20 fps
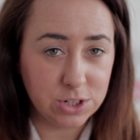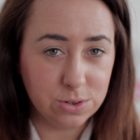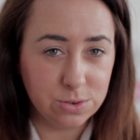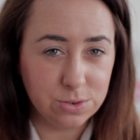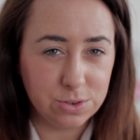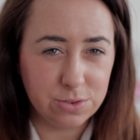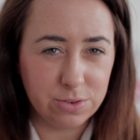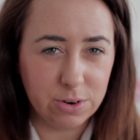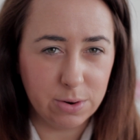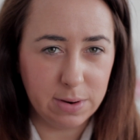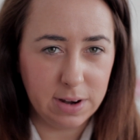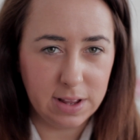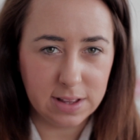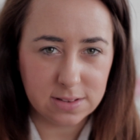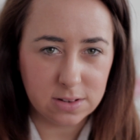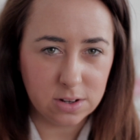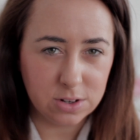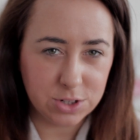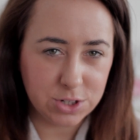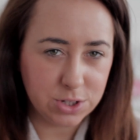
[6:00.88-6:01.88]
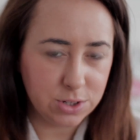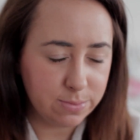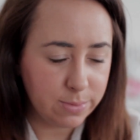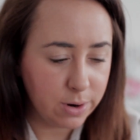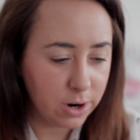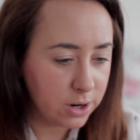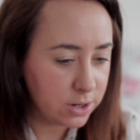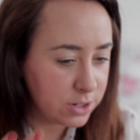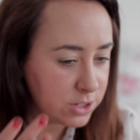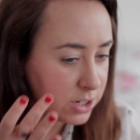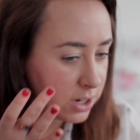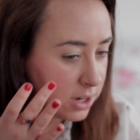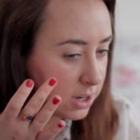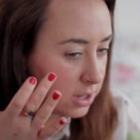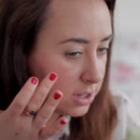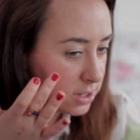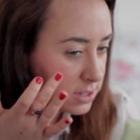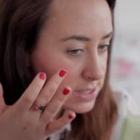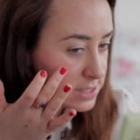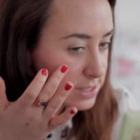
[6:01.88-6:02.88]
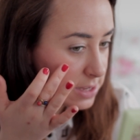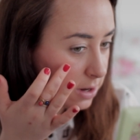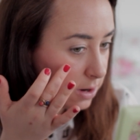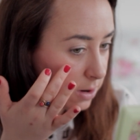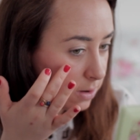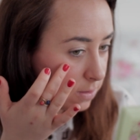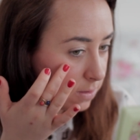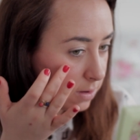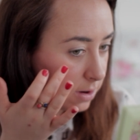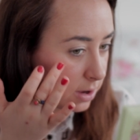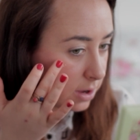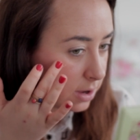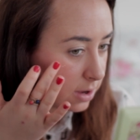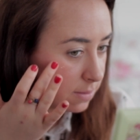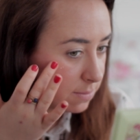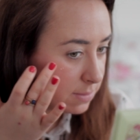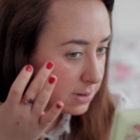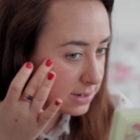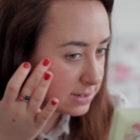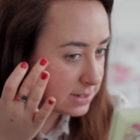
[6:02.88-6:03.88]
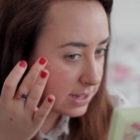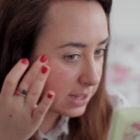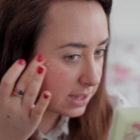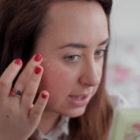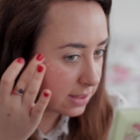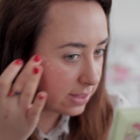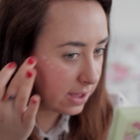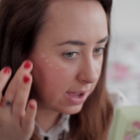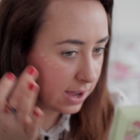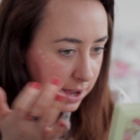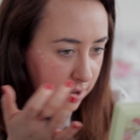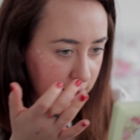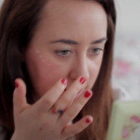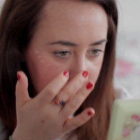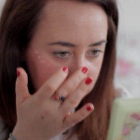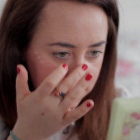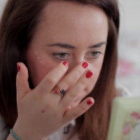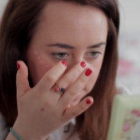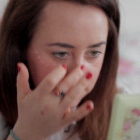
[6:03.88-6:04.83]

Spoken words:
shows through and it's not too much. So I'm going to take that